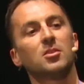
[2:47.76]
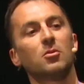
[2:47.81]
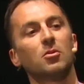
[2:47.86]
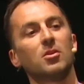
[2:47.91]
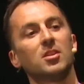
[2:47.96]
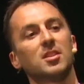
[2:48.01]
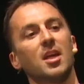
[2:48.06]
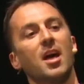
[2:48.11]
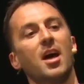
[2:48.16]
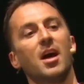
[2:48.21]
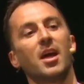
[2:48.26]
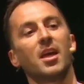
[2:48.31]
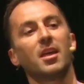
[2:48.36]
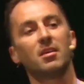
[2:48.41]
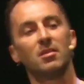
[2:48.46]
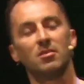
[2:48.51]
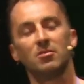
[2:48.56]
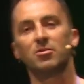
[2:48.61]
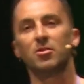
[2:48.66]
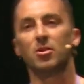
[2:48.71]
score is high,
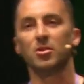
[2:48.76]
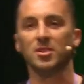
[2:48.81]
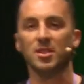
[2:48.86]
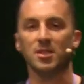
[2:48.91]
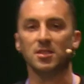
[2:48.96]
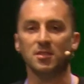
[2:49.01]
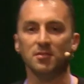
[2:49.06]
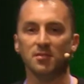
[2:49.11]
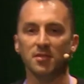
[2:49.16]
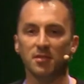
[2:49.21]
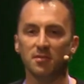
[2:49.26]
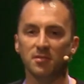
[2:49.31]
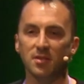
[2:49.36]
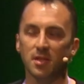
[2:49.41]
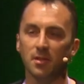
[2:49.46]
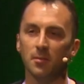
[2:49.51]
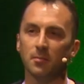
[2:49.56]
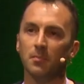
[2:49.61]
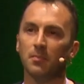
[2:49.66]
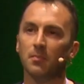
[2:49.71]
forty to
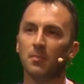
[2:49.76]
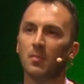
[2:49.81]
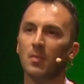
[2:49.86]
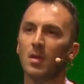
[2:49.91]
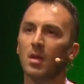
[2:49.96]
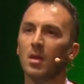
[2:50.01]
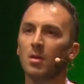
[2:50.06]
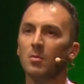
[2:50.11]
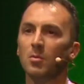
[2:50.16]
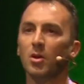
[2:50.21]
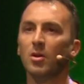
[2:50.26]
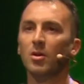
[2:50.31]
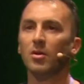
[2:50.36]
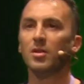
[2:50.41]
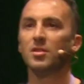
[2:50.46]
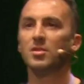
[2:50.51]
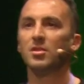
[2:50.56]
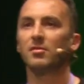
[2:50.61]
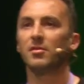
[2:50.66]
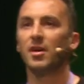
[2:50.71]
fifty. Who are
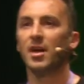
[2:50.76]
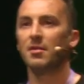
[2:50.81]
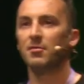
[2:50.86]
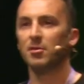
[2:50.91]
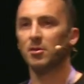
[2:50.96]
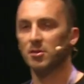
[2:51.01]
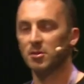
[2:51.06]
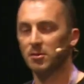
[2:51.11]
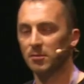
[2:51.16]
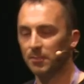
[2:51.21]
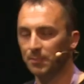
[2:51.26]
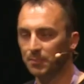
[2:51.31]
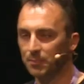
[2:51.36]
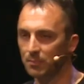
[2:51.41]
the survivors?